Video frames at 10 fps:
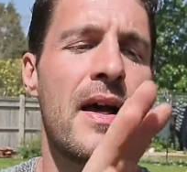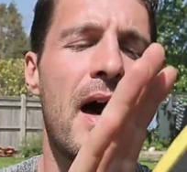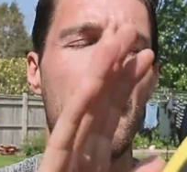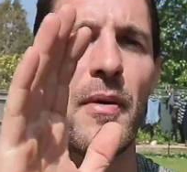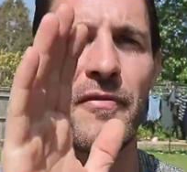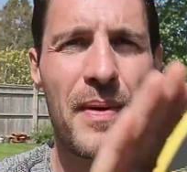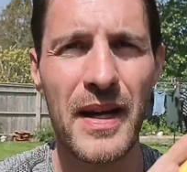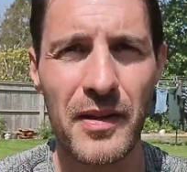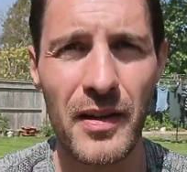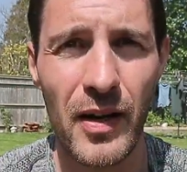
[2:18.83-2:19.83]
but for me
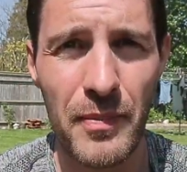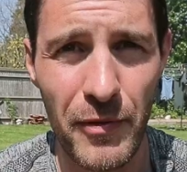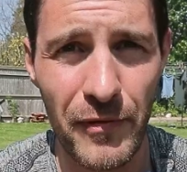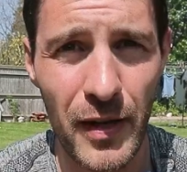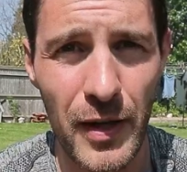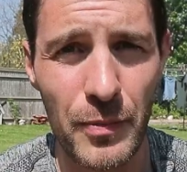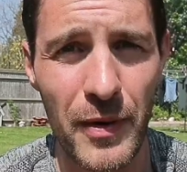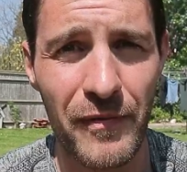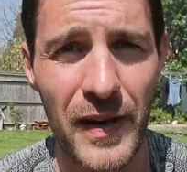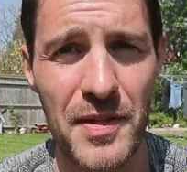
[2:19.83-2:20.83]
I'd prefer a little
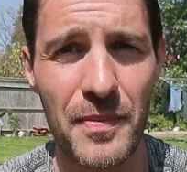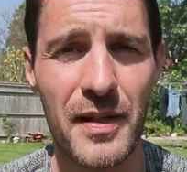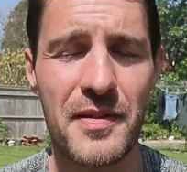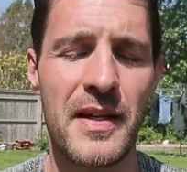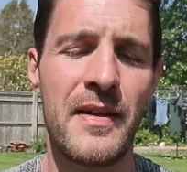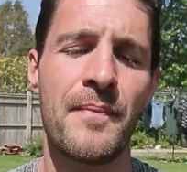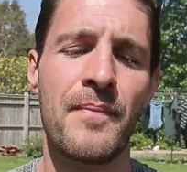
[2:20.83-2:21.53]
bit of flexibility,